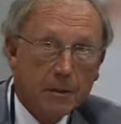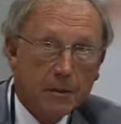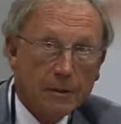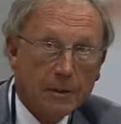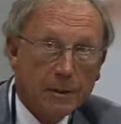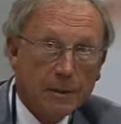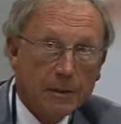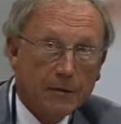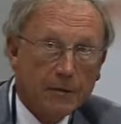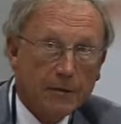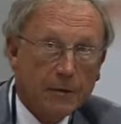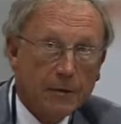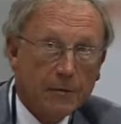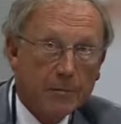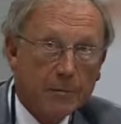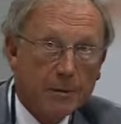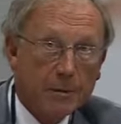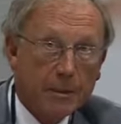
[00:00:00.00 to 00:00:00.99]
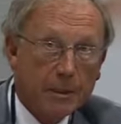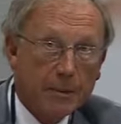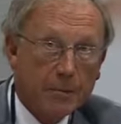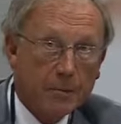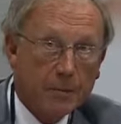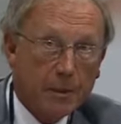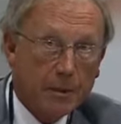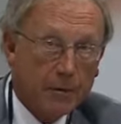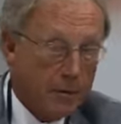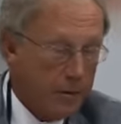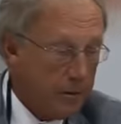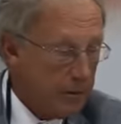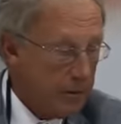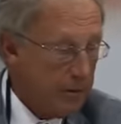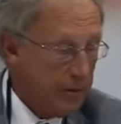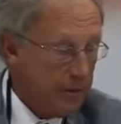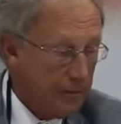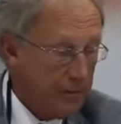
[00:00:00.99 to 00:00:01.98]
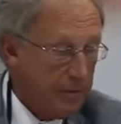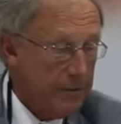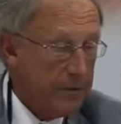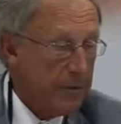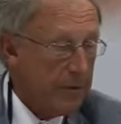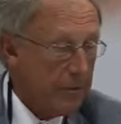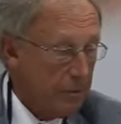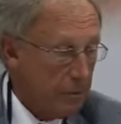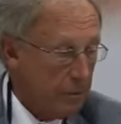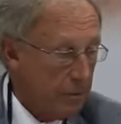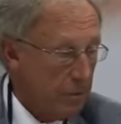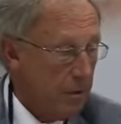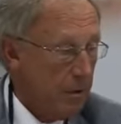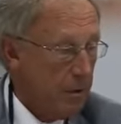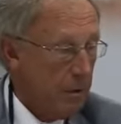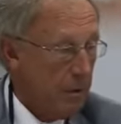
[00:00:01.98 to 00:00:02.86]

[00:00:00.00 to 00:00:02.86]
65%, 152